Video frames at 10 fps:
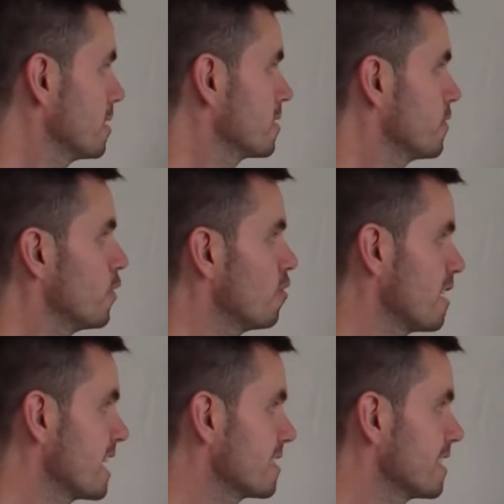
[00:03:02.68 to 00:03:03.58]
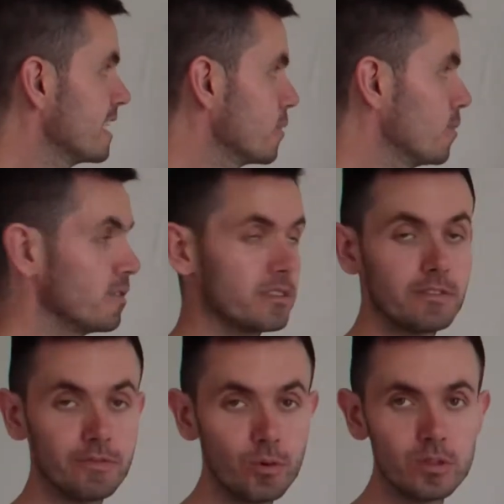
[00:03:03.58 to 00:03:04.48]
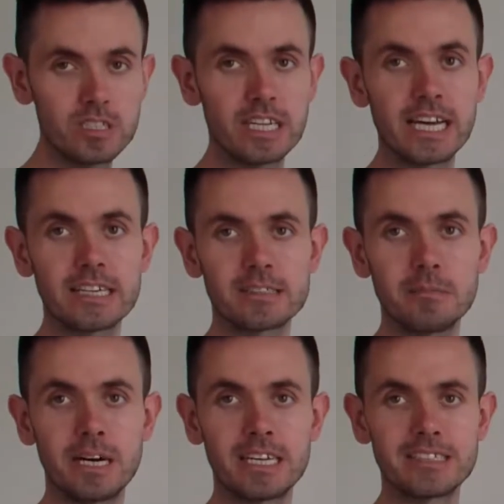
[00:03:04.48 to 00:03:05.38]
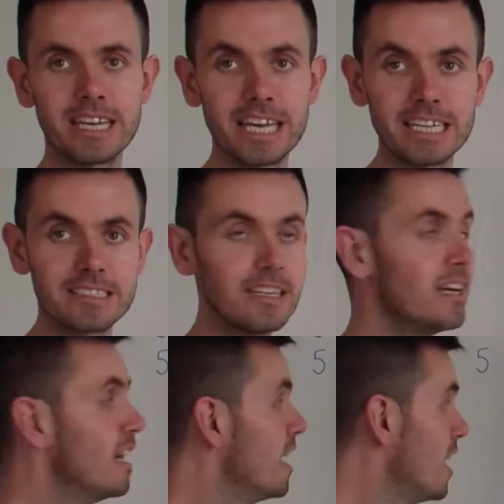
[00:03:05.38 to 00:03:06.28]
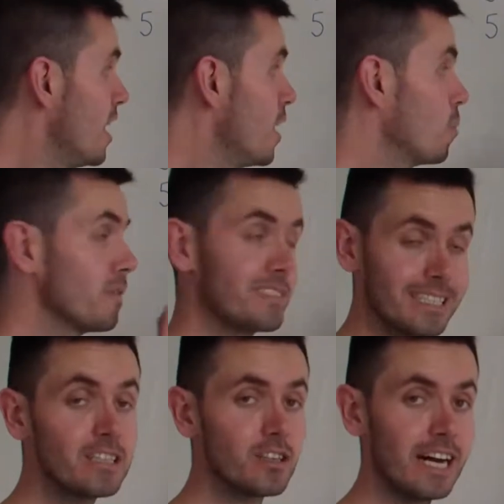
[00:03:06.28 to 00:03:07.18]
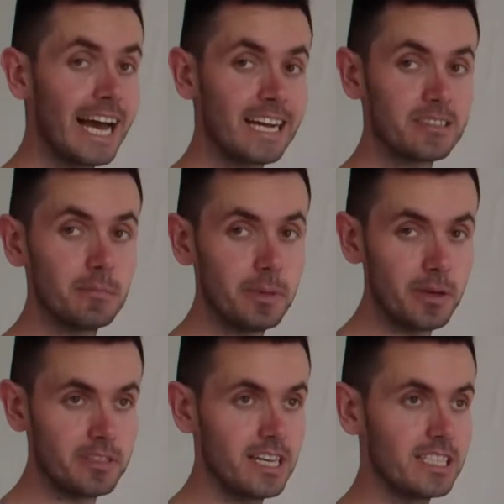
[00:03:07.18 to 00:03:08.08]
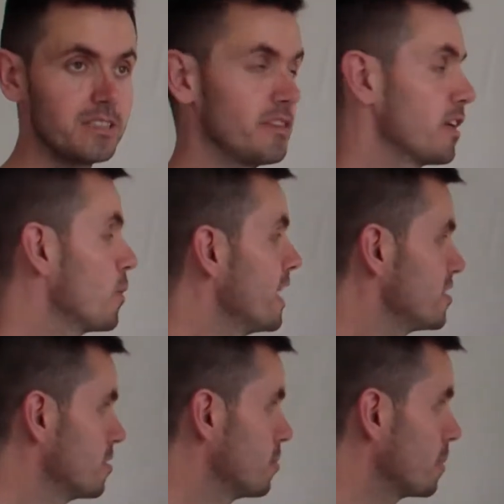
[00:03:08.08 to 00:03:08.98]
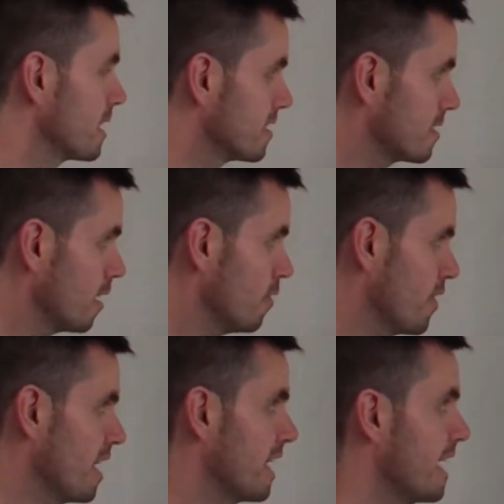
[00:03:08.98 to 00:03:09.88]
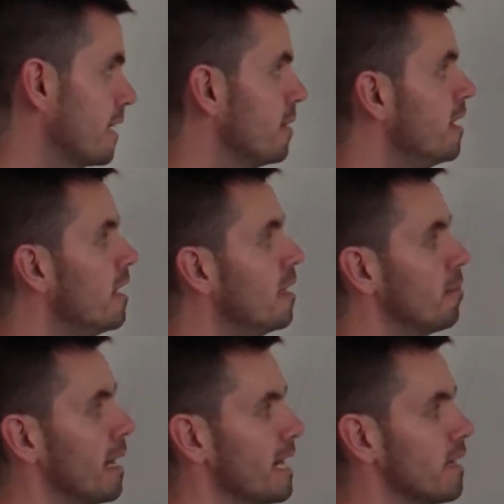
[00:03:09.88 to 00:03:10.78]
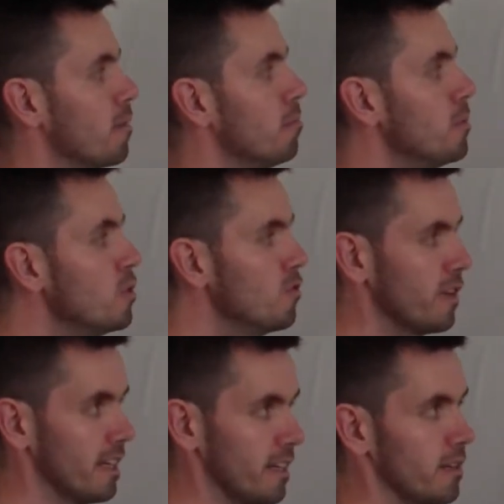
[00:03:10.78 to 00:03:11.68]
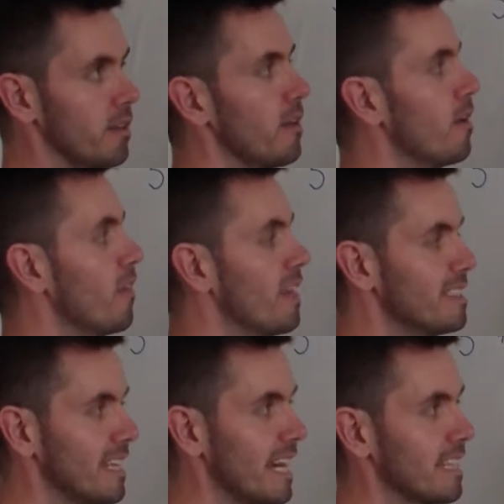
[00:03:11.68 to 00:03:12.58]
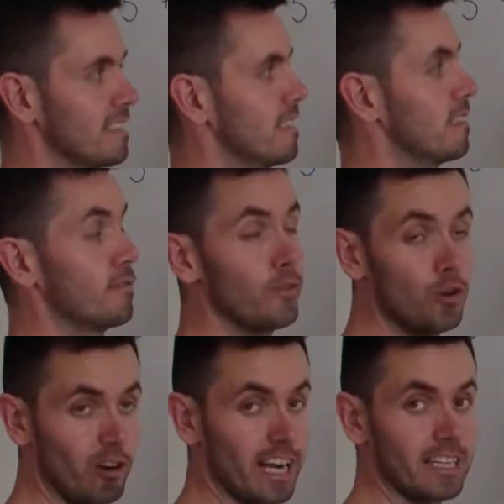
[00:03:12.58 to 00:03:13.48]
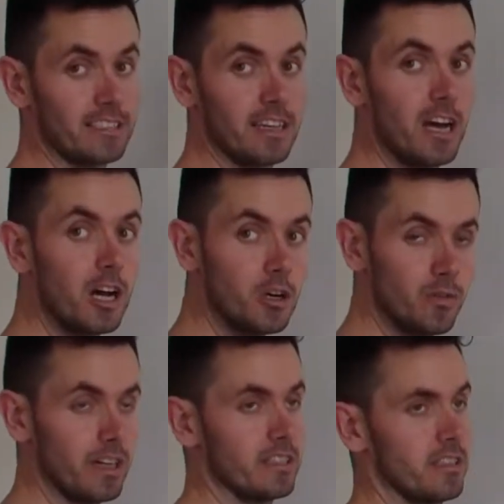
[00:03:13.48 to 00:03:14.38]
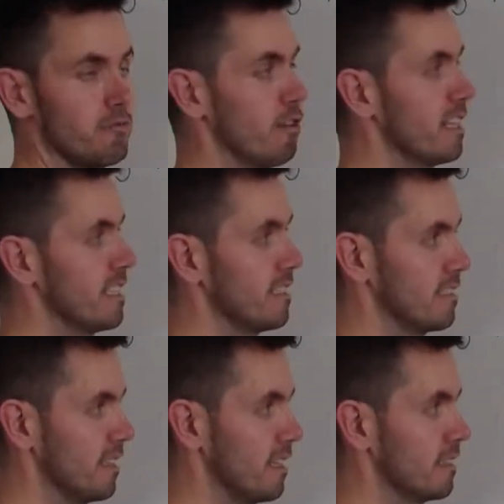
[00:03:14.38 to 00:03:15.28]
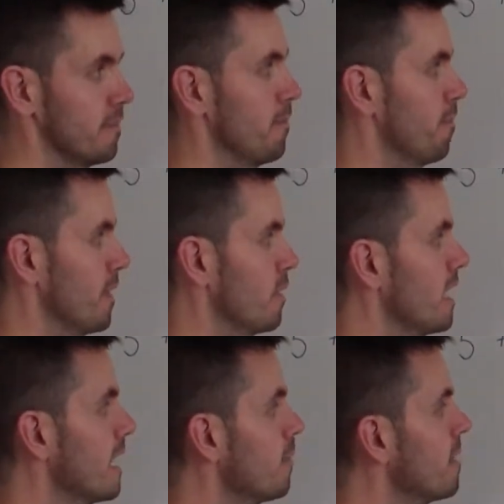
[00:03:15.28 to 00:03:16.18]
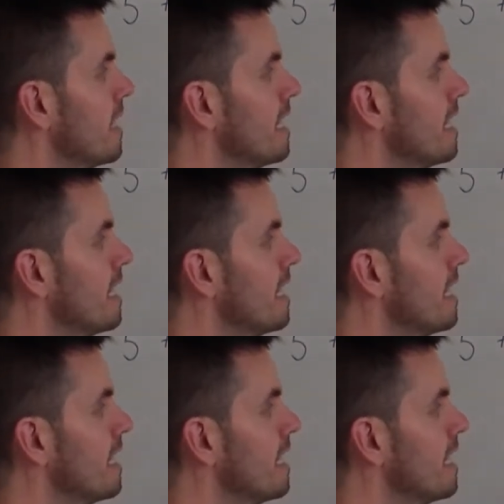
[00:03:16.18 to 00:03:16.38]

plus 4x equals 14x minus 8. We've still got x on both sides of the equation, but we can solve that now by moving this x, this 4x, over to the right hand side. Okay?